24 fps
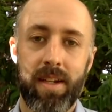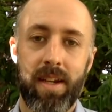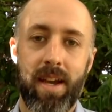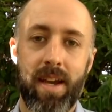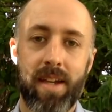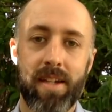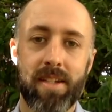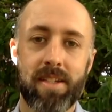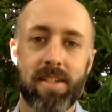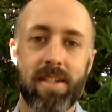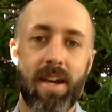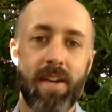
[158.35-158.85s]

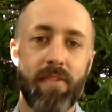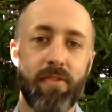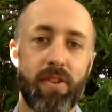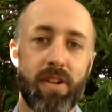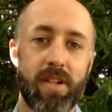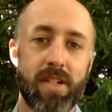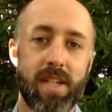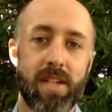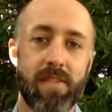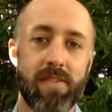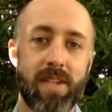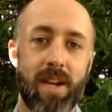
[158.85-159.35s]
and decide for
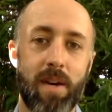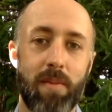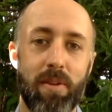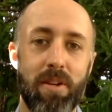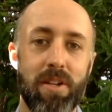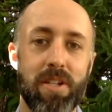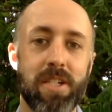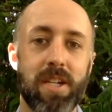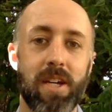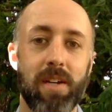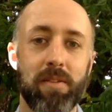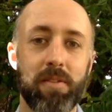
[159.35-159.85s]
ourselves how many
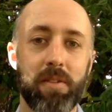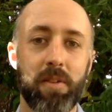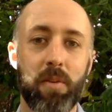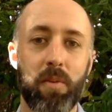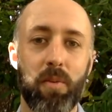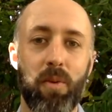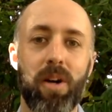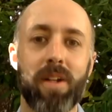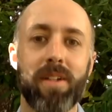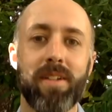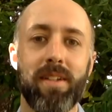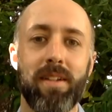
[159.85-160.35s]
shelves we
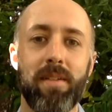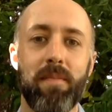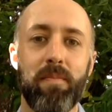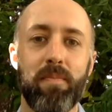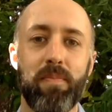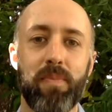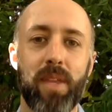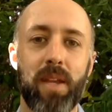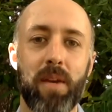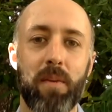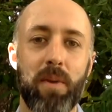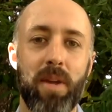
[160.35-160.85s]
wanted.
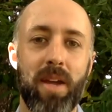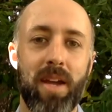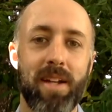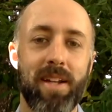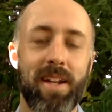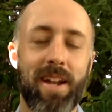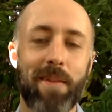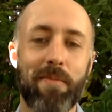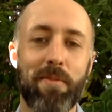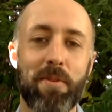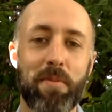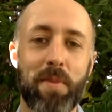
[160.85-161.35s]
And we
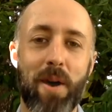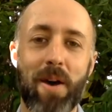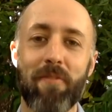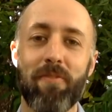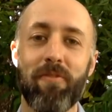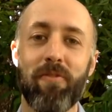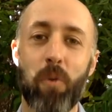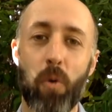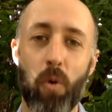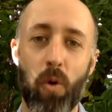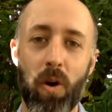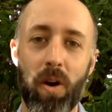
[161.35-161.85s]
ended up with about
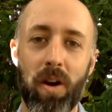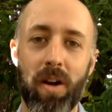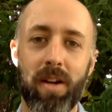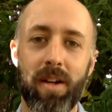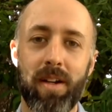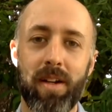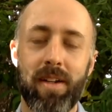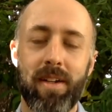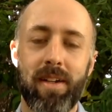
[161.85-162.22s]
4.